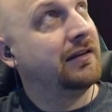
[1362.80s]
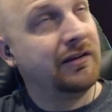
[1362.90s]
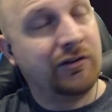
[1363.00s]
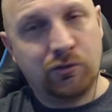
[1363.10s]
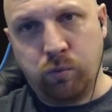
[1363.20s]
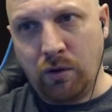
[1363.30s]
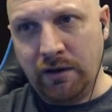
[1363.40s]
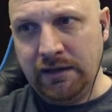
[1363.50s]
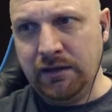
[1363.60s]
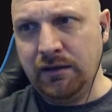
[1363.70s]

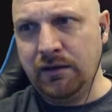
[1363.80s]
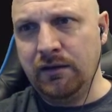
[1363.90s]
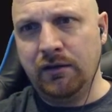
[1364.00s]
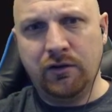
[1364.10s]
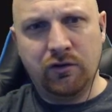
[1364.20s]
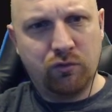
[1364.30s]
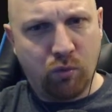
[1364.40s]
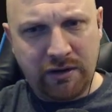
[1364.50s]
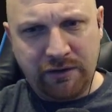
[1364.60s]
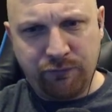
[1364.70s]
20,
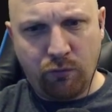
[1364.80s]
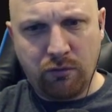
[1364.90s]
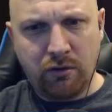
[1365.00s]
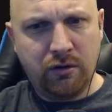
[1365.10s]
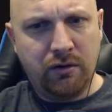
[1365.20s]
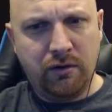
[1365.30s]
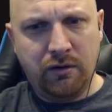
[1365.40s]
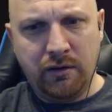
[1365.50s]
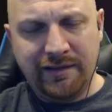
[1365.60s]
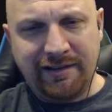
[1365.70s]
24?
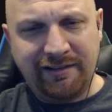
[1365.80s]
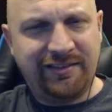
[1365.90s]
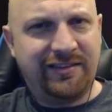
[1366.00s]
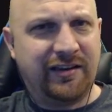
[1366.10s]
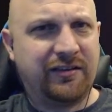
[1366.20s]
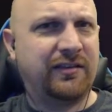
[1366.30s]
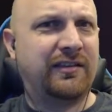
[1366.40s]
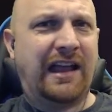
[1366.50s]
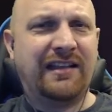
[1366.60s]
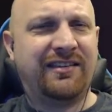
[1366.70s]
That's
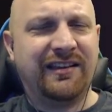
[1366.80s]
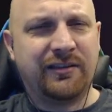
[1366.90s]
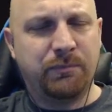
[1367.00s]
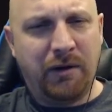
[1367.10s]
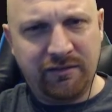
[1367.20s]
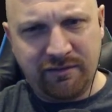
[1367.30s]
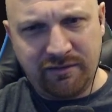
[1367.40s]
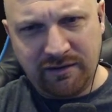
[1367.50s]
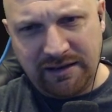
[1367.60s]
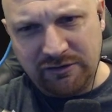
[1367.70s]
6
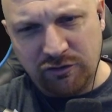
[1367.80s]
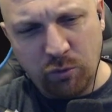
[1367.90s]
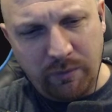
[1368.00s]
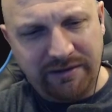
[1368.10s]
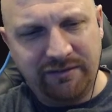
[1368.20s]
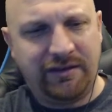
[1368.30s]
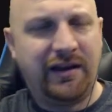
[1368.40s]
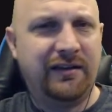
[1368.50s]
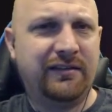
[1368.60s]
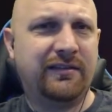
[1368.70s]
months and 2 weeks,
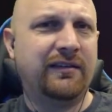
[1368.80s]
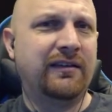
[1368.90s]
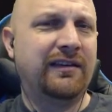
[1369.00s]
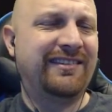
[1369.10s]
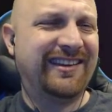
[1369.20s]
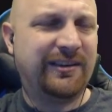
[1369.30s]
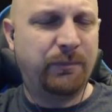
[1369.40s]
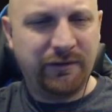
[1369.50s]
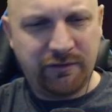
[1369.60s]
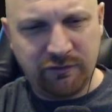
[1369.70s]
guys. 6
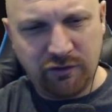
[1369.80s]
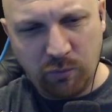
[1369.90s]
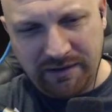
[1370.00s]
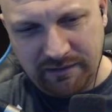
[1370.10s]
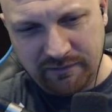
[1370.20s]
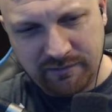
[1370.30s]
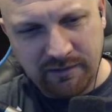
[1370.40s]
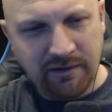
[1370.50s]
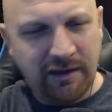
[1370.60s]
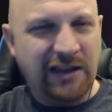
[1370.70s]
months and 2 weeks.
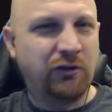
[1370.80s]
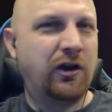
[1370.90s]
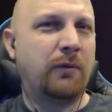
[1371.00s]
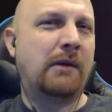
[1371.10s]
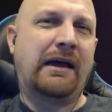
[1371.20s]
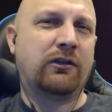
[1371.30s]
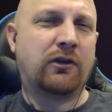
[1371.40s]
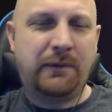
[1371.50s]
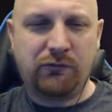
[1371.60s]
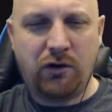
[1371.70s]
I don't know. My math
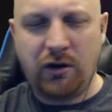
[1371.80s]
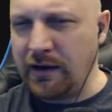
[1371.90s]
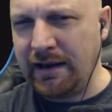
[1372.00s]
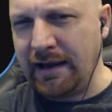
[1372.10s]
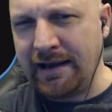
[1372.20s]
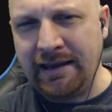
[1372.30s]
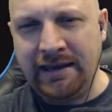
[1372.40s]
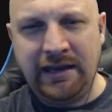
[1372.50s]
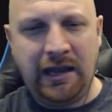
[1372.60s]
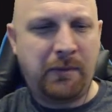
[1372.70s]
could be wrong. I got
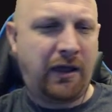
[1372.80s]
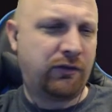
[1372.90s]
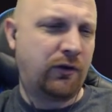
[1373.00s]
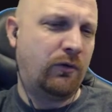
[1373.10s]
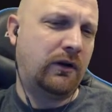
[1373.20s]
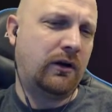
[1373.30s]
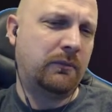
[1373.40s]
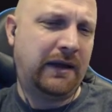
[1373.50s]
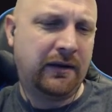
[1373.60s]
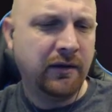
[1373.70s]
NA math going on, man.